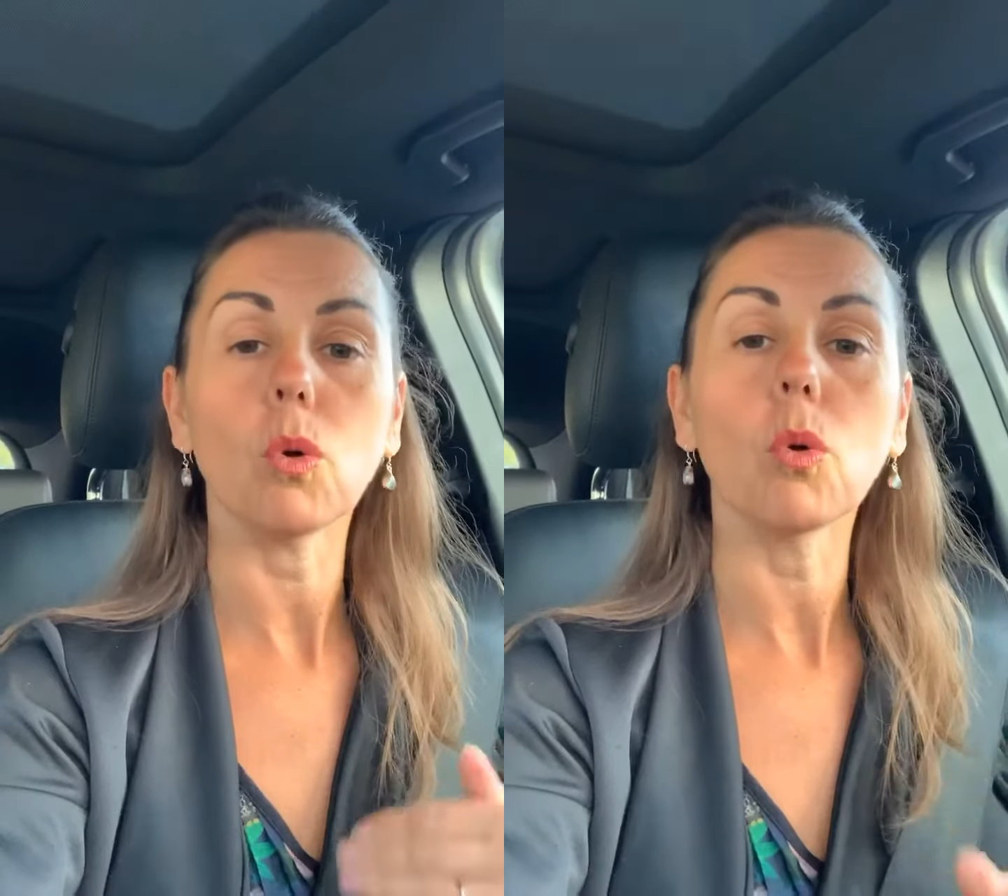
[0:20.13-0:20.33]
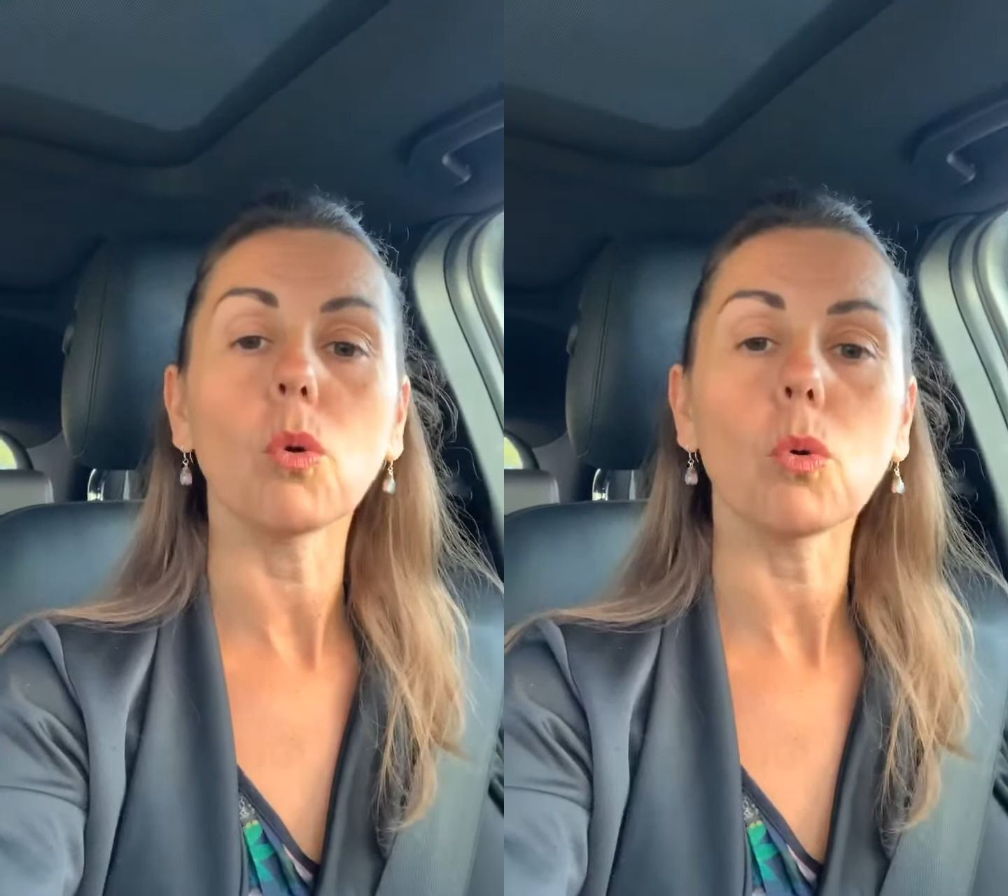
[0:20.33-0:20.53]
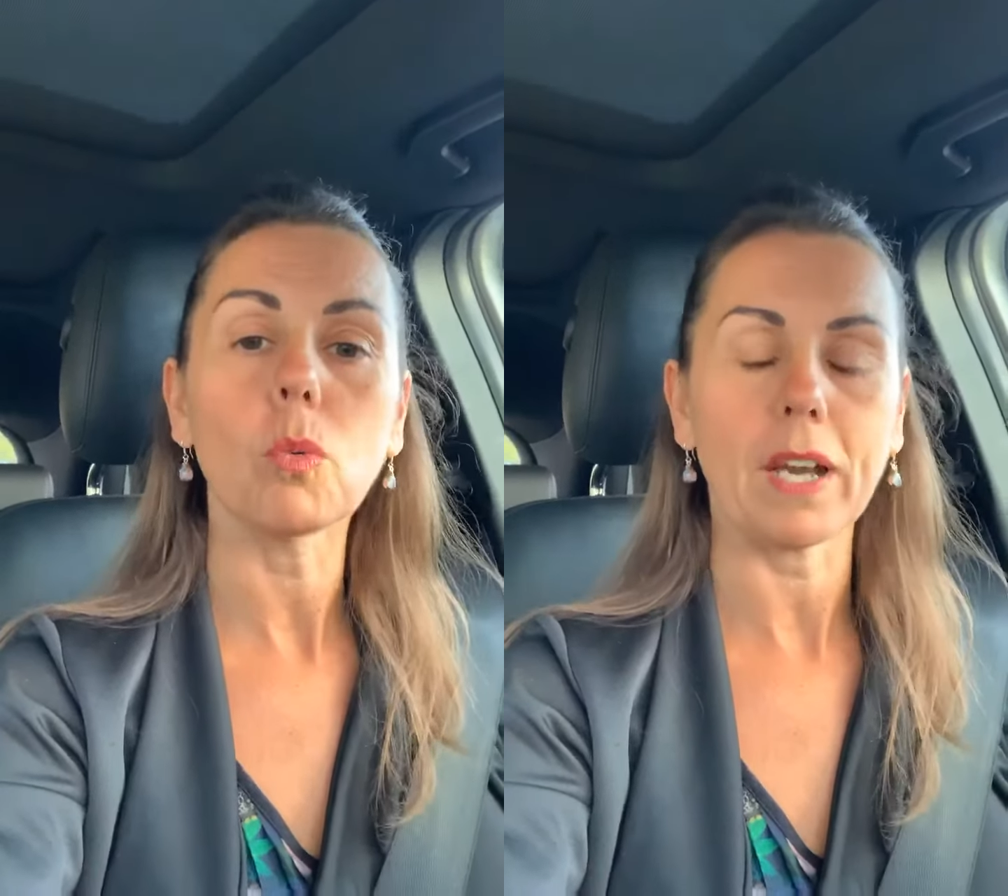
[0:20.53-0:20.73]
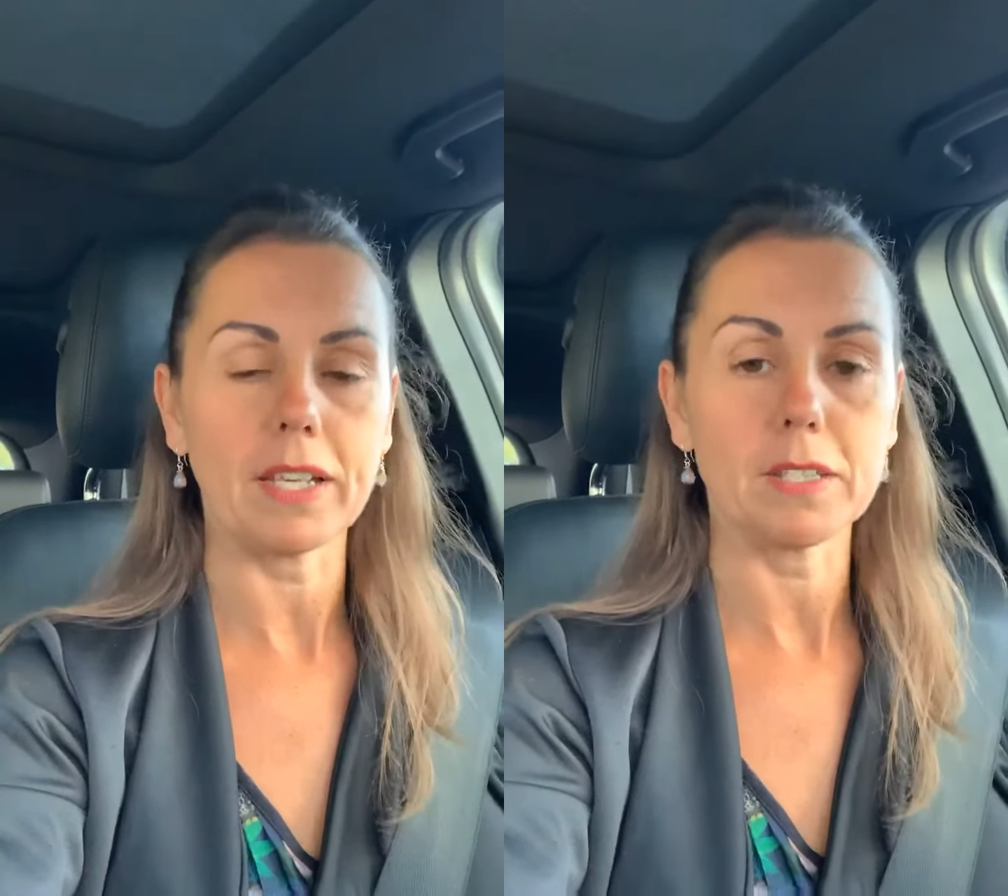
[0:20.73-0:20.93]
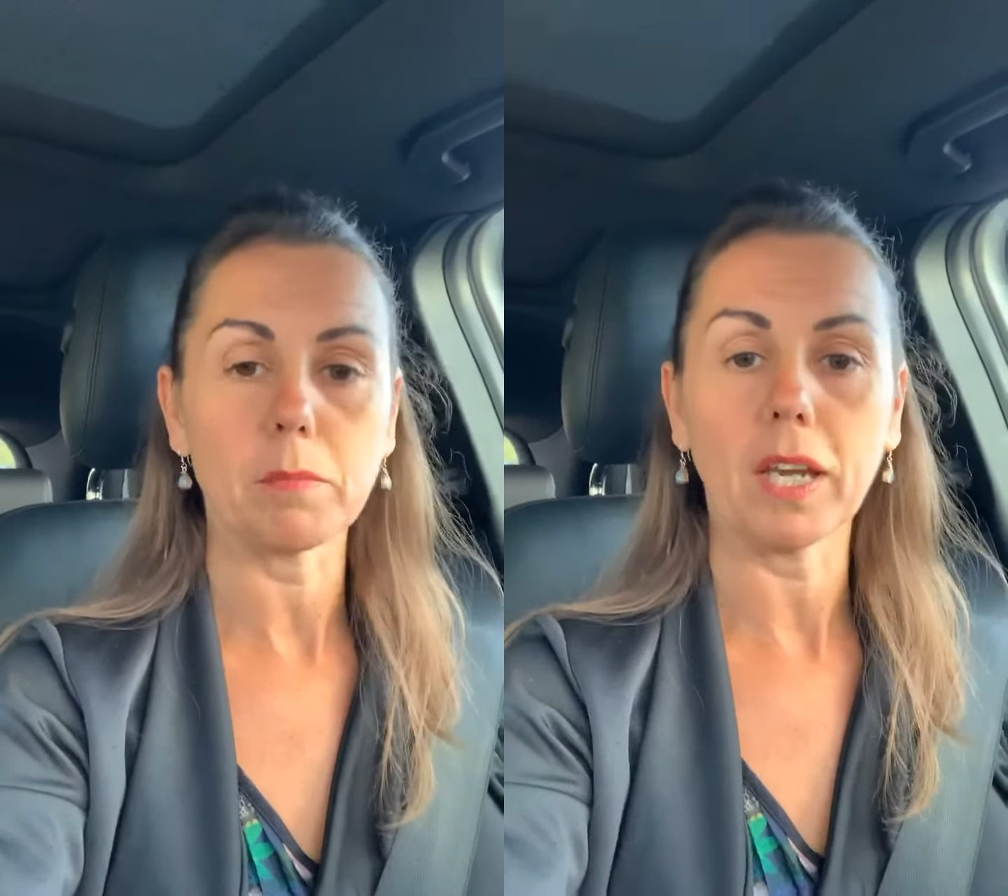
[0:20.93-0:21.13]

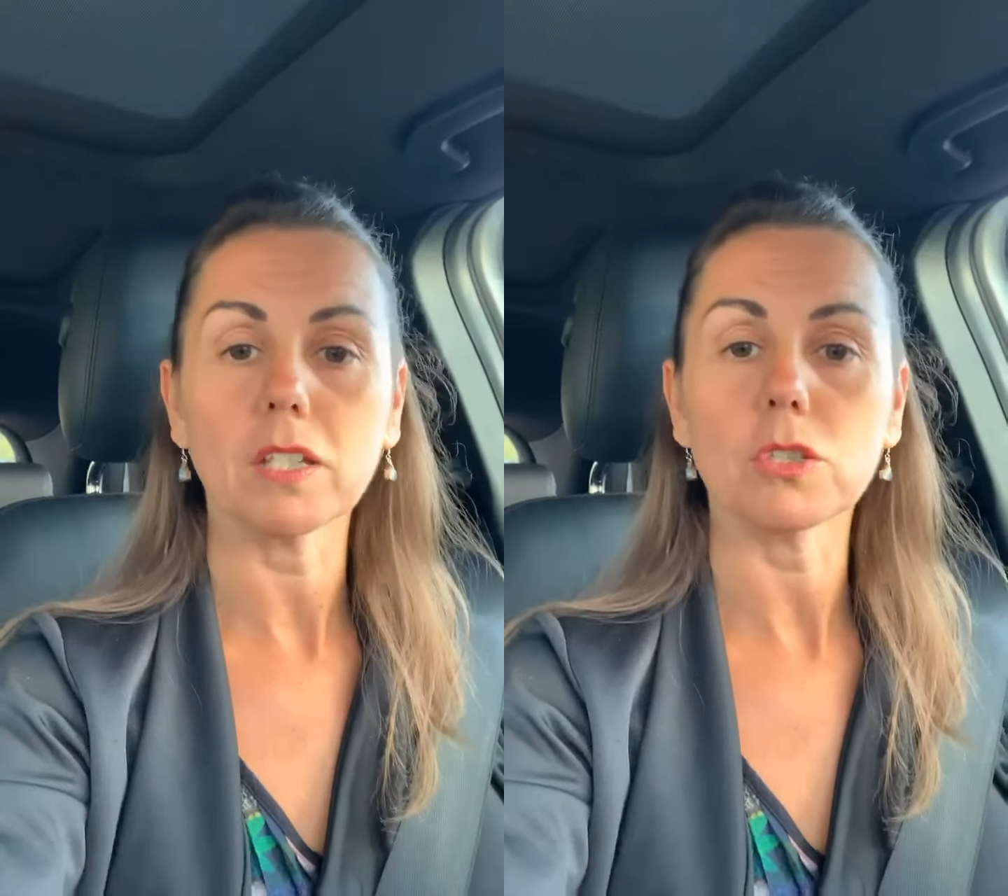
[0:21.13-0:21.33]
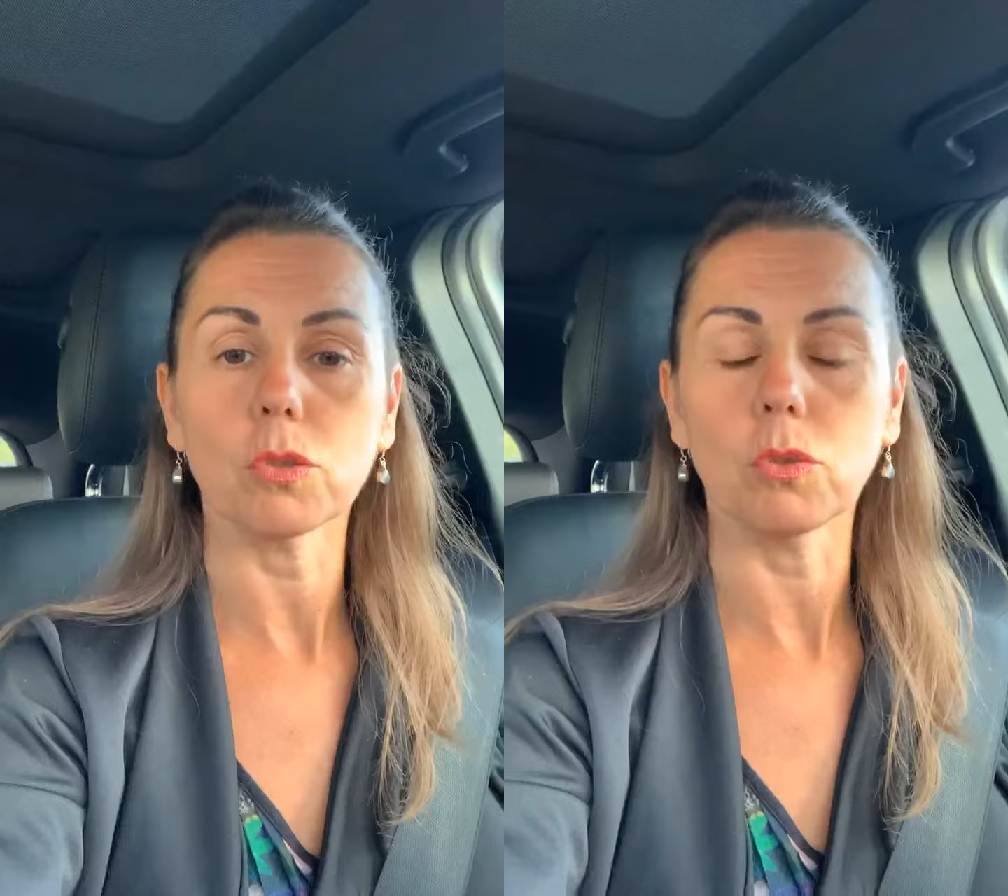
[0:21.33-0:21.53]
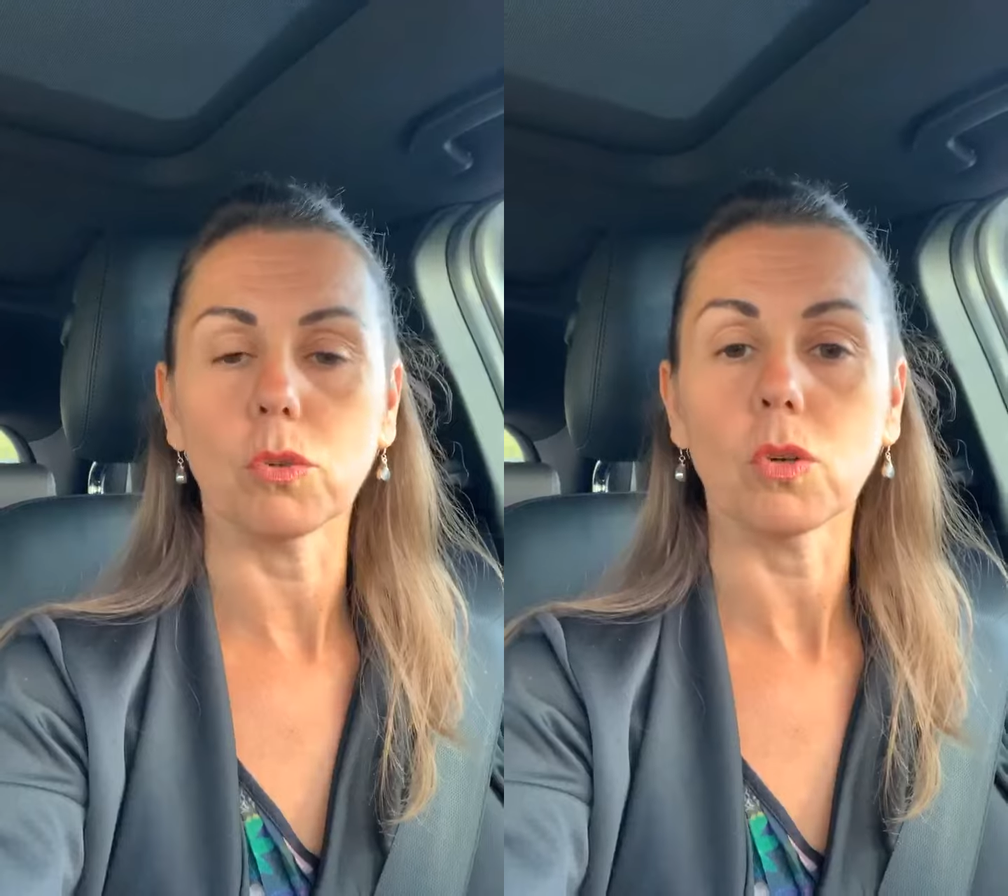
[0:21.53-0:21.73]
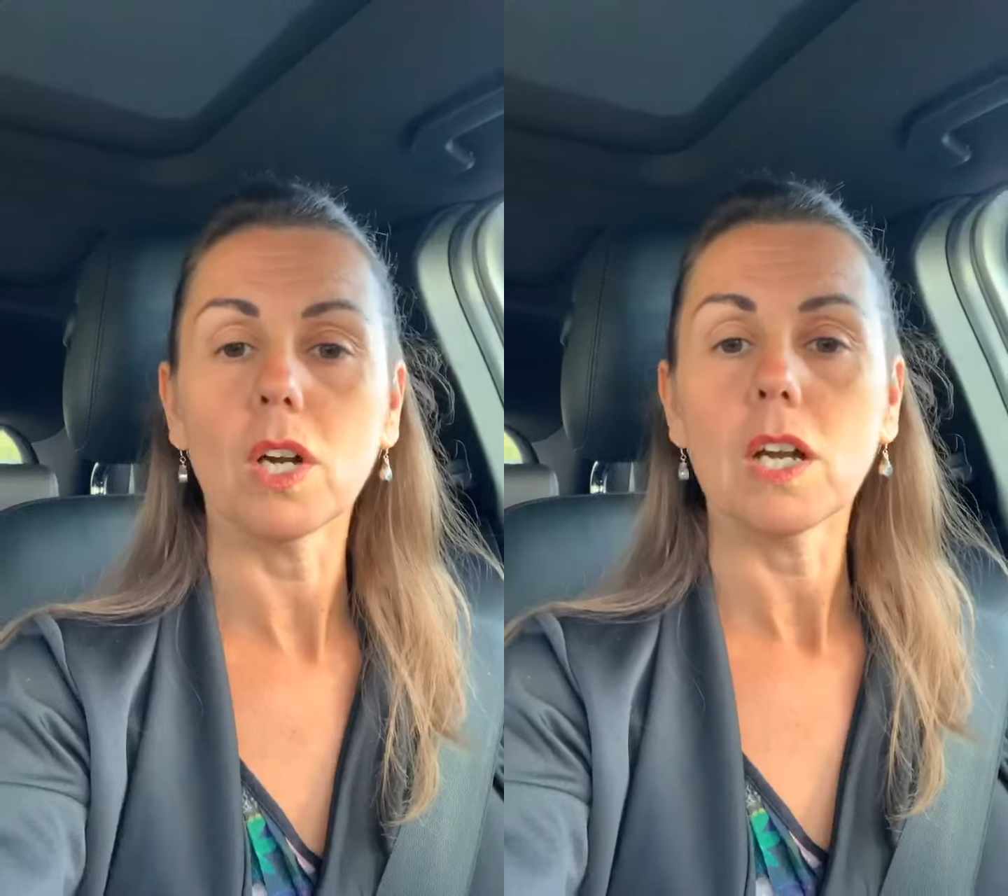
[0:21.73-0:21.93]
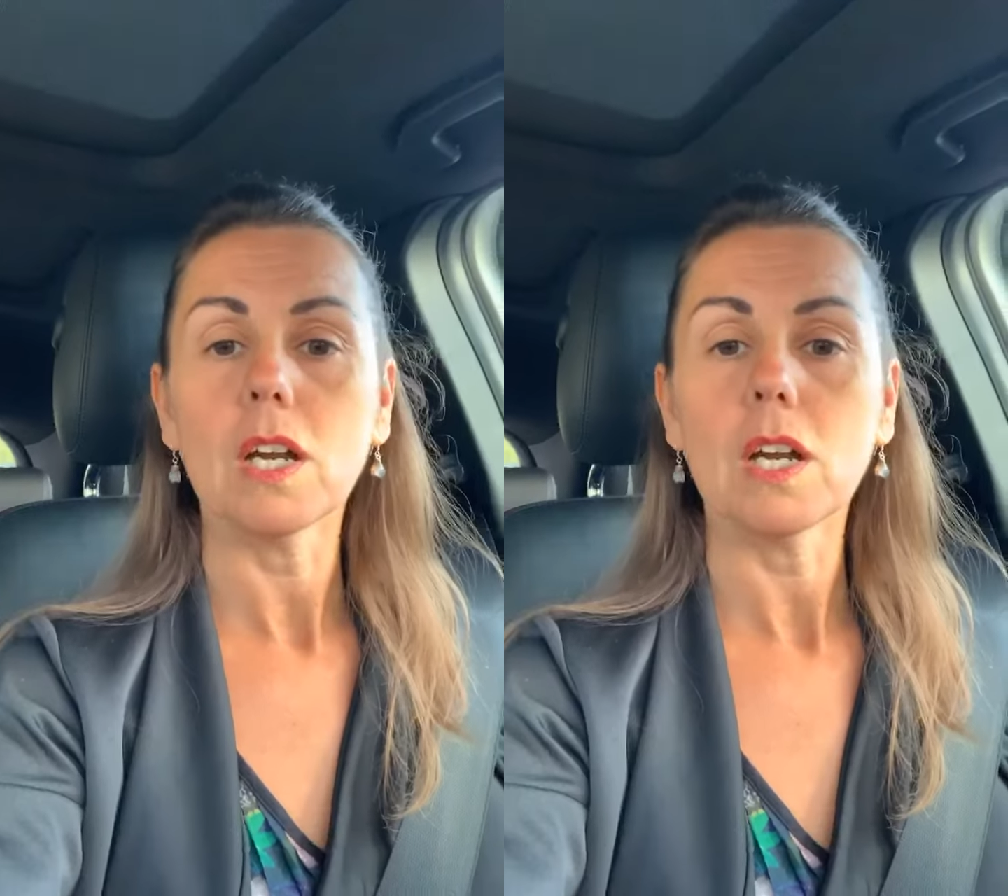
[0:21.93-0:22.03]
always make sure